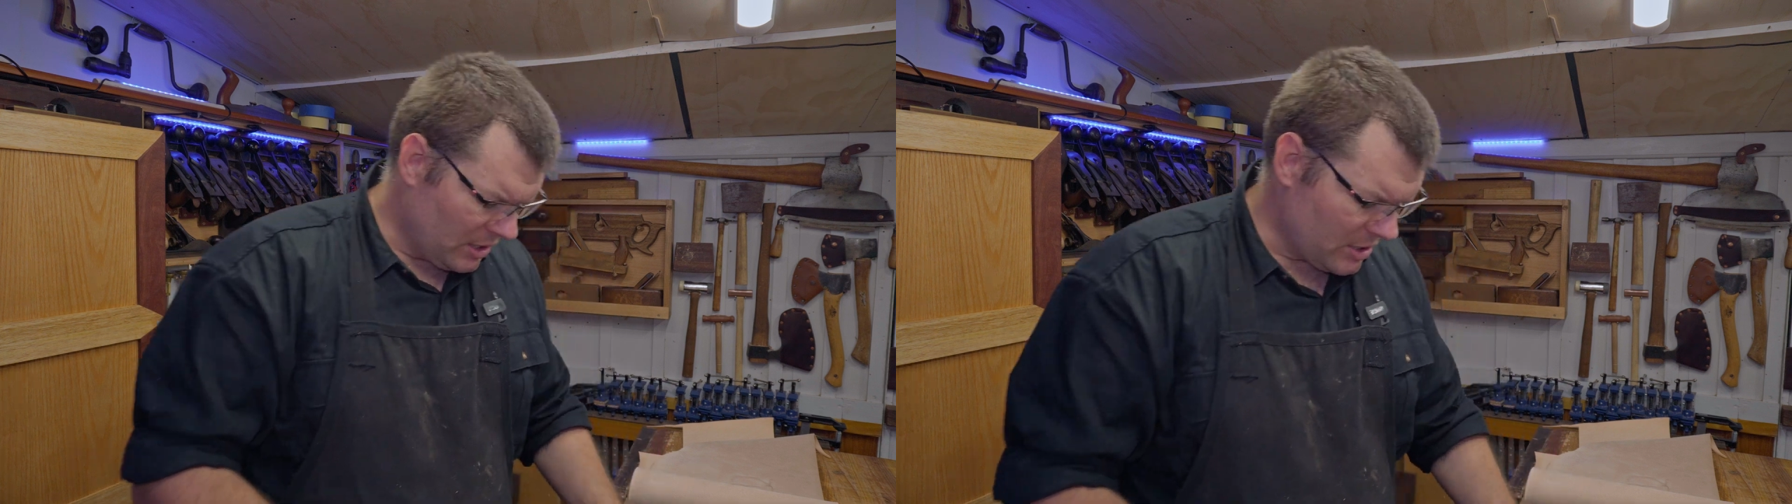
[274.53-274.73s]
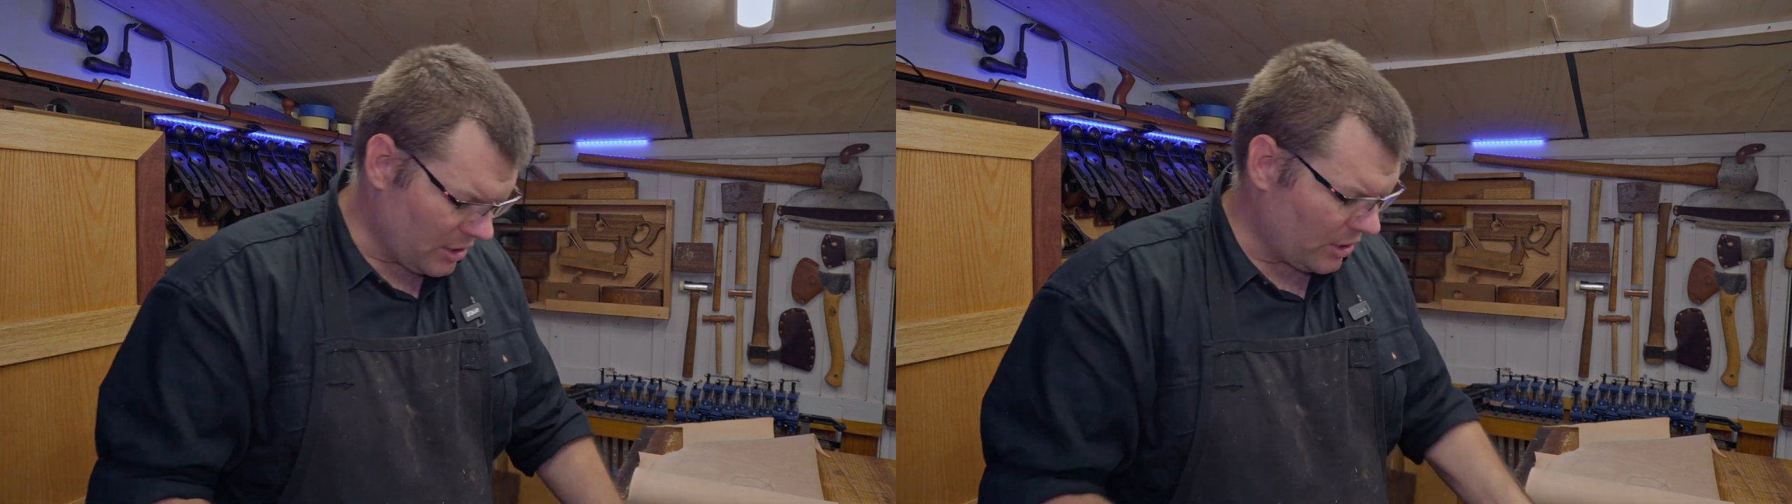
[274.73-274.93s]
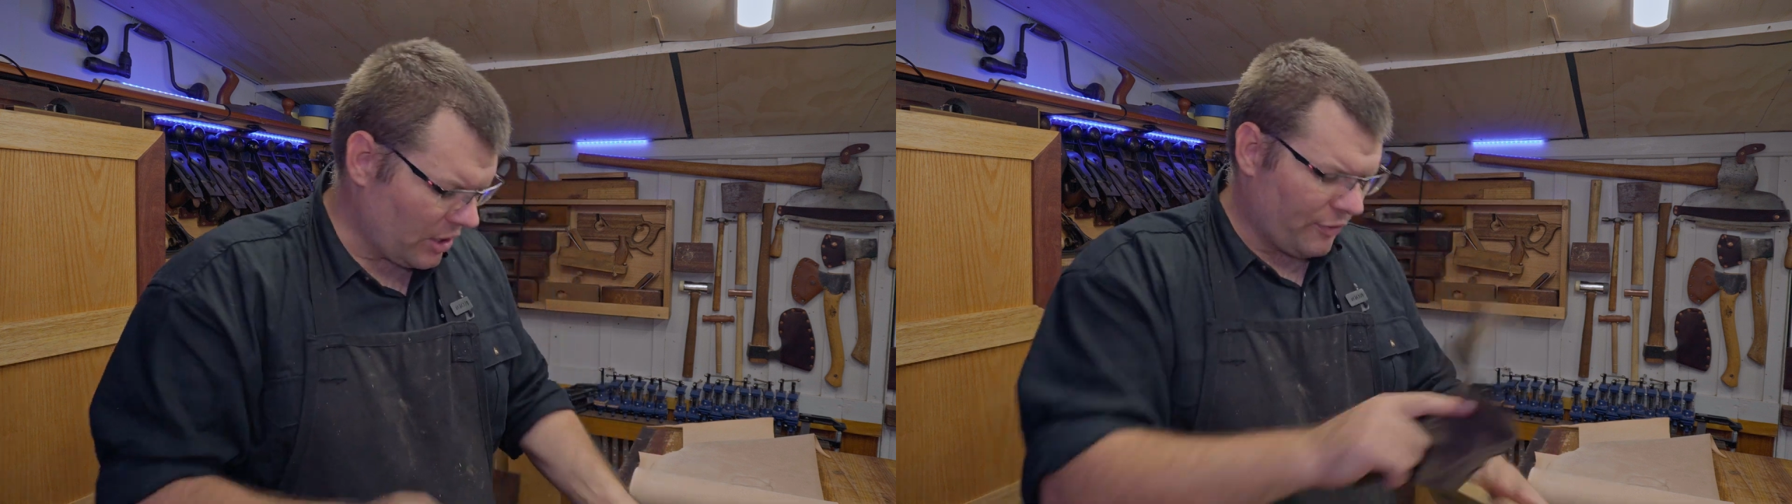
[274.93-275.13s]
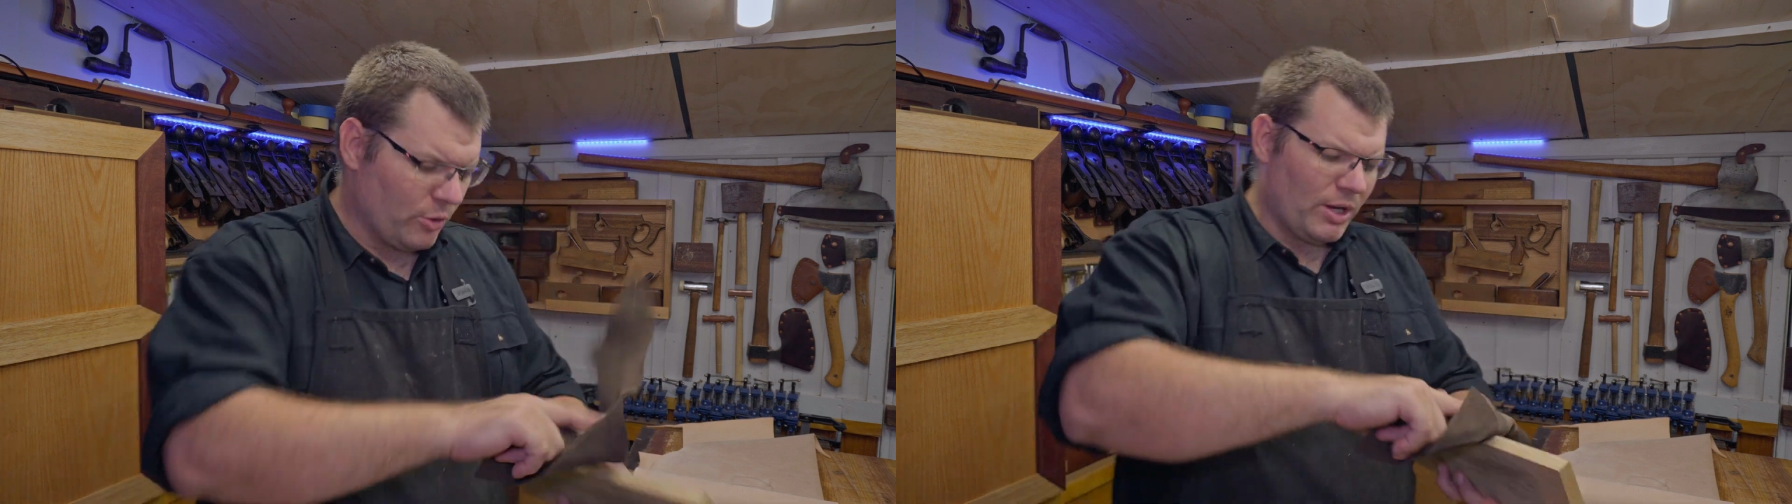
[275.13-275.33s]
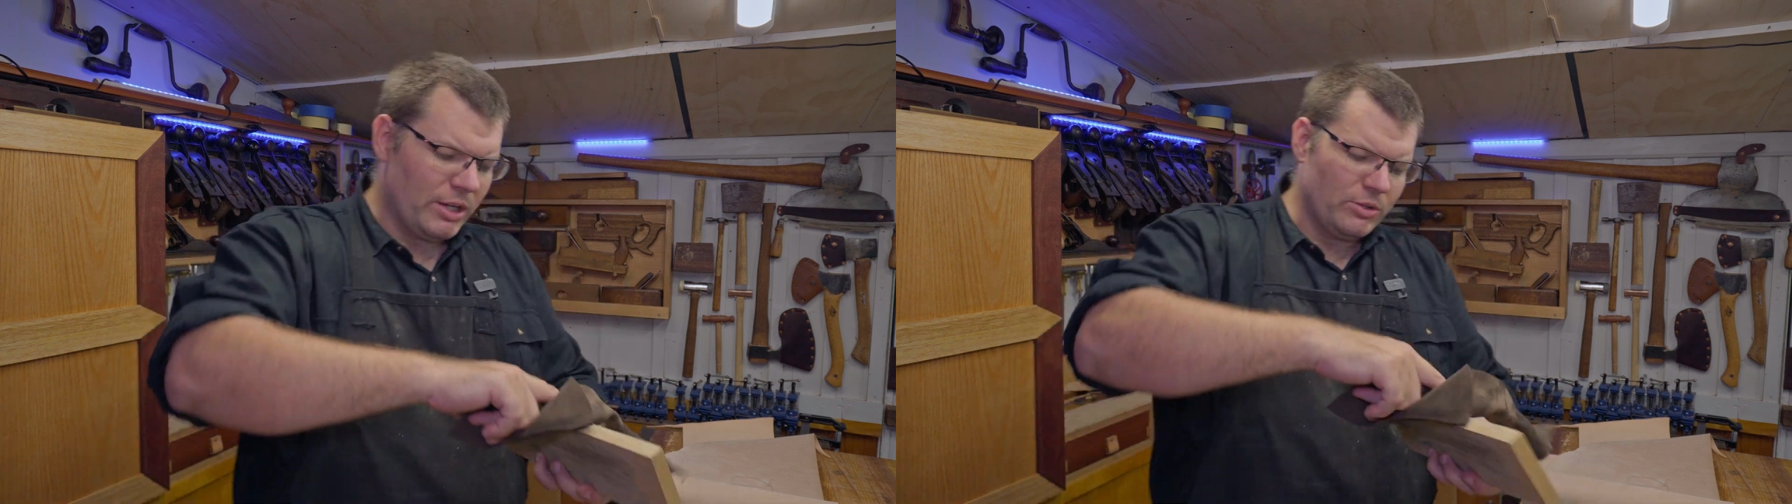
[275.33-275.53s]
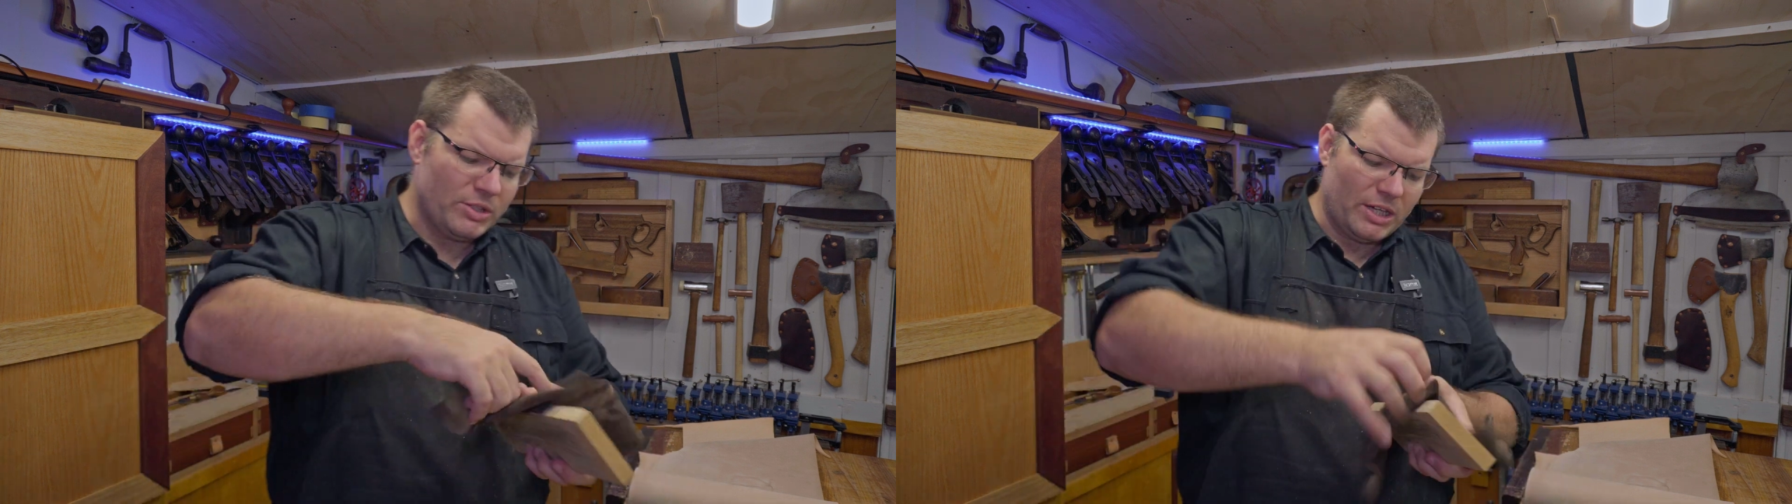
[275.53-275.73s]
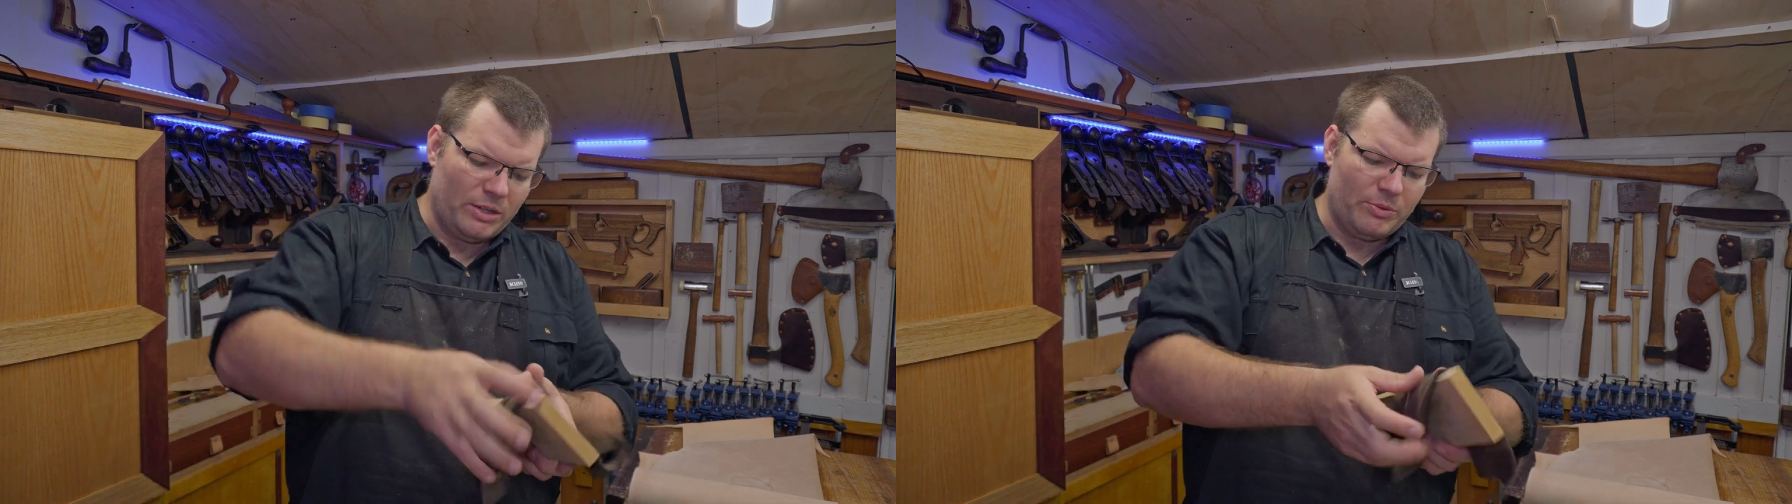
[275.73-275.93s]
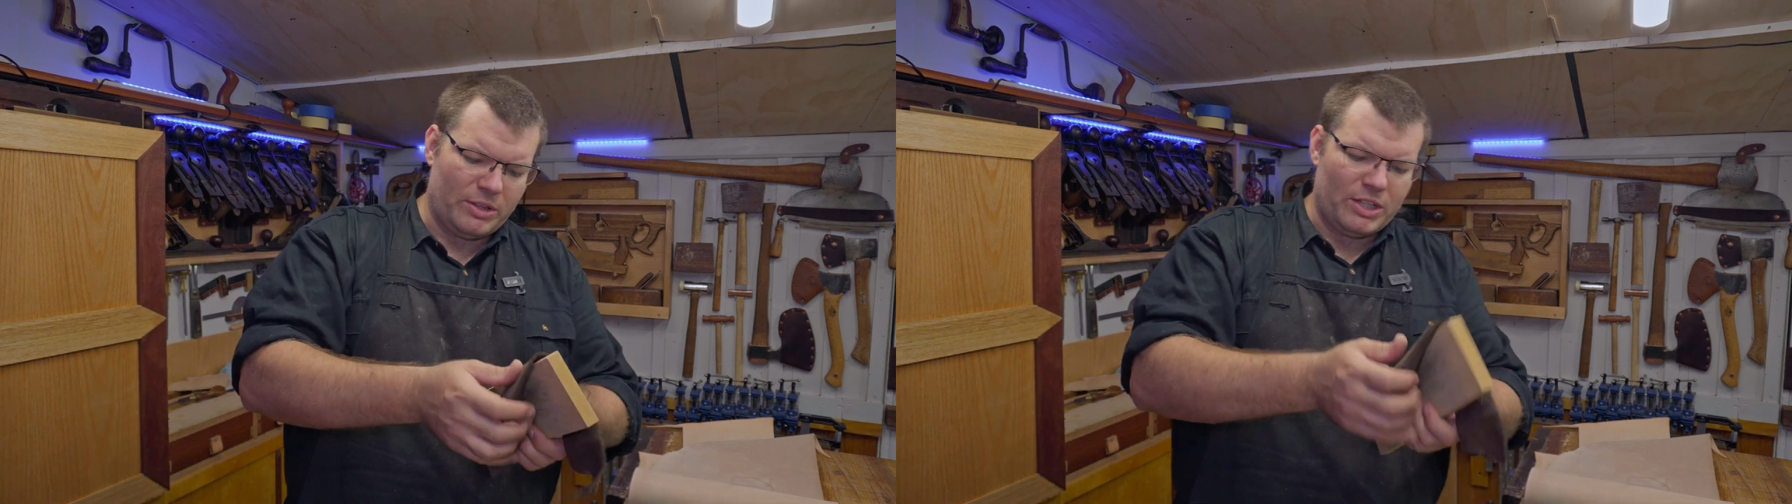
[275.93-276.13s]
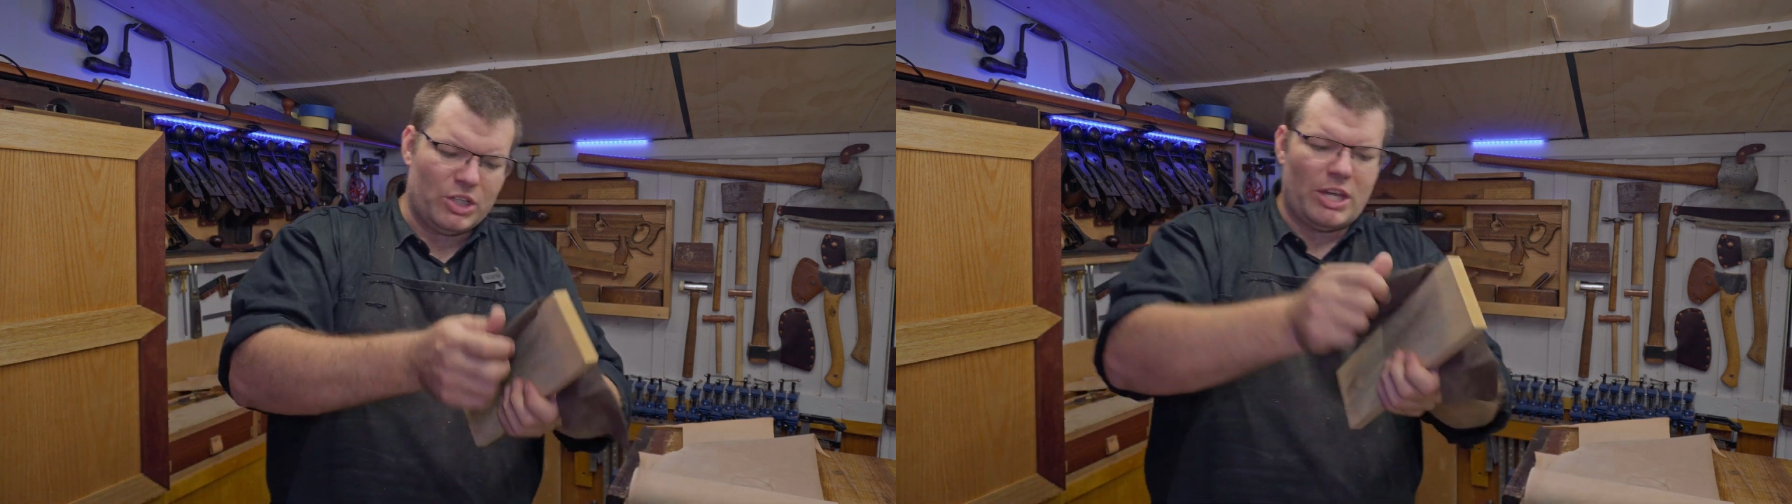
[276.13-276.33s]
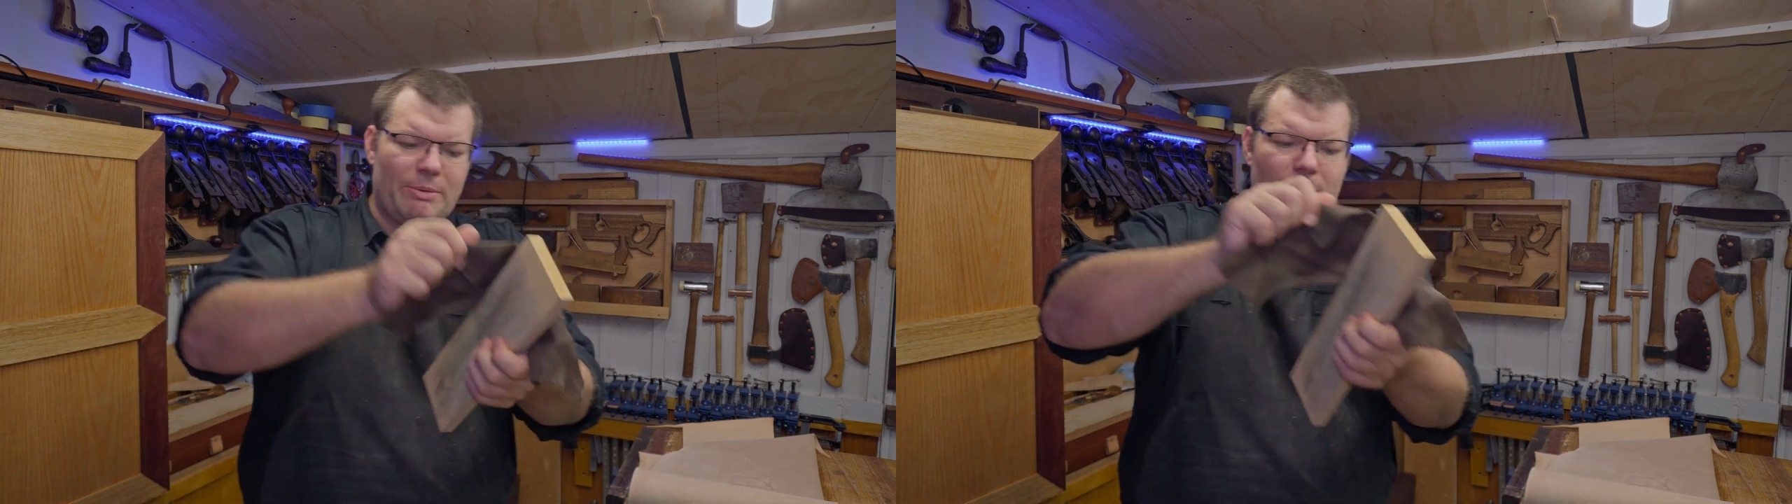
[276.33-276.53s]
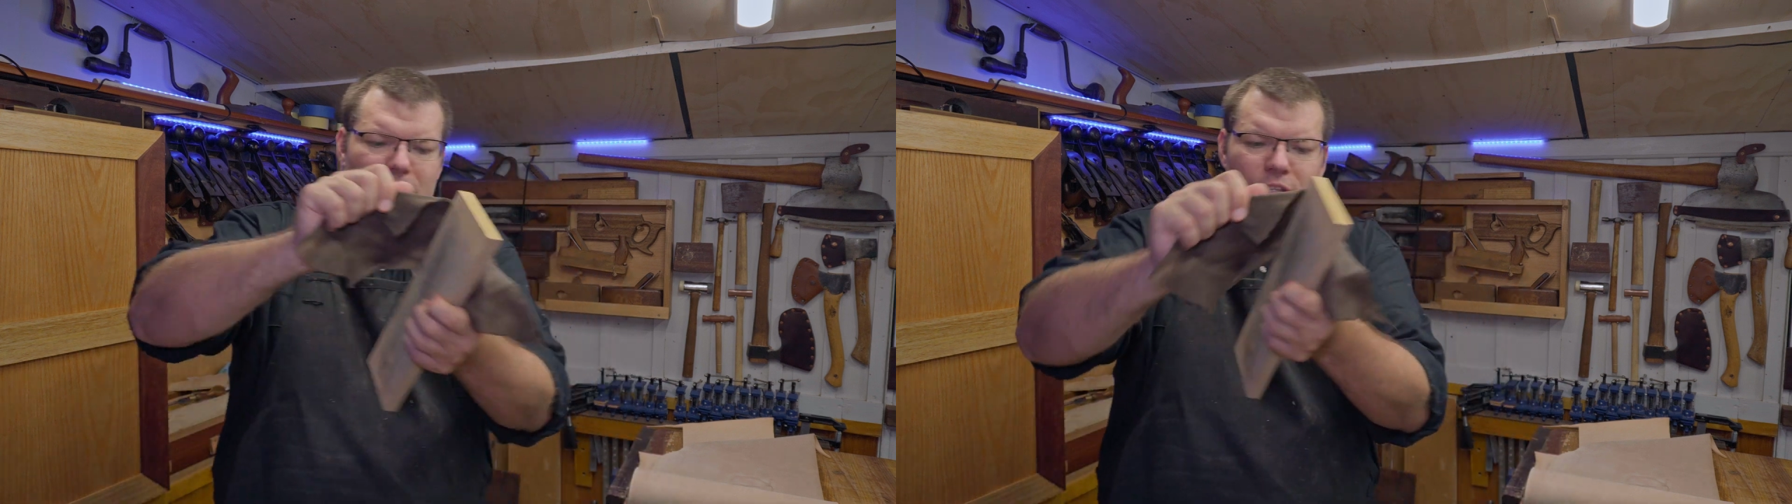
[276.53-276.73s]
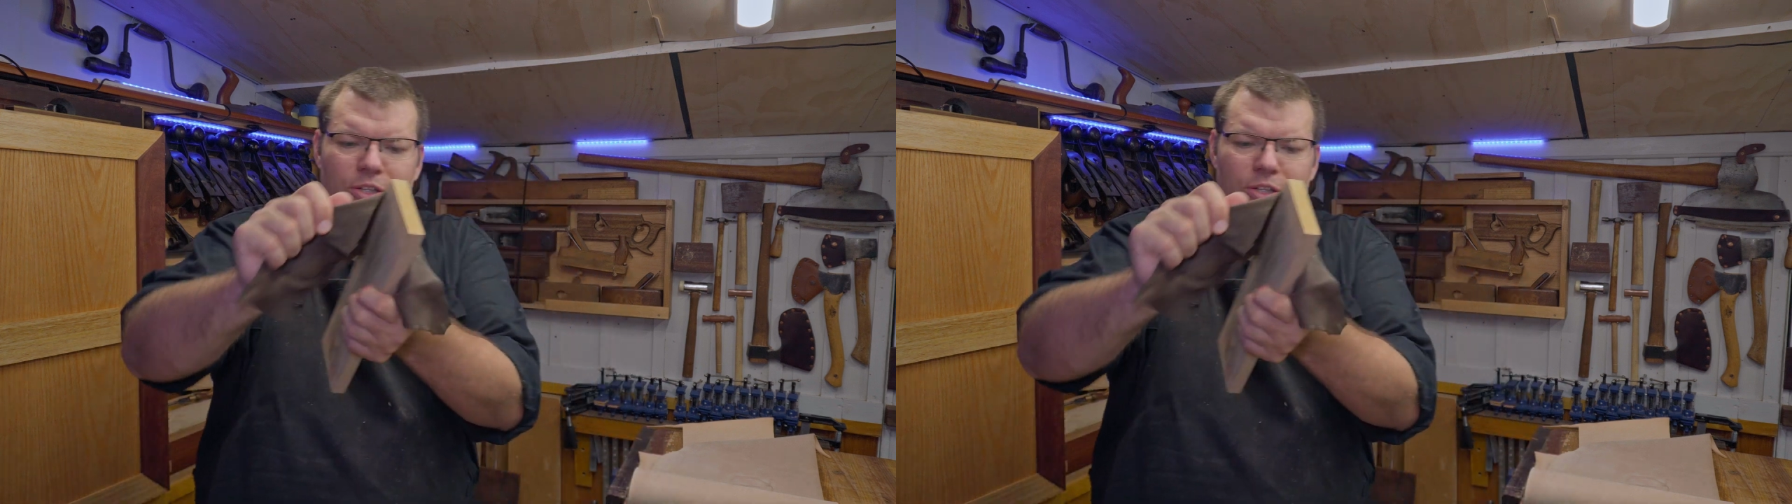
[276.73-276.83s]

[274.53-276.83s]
So if you are using it with these shaping ones,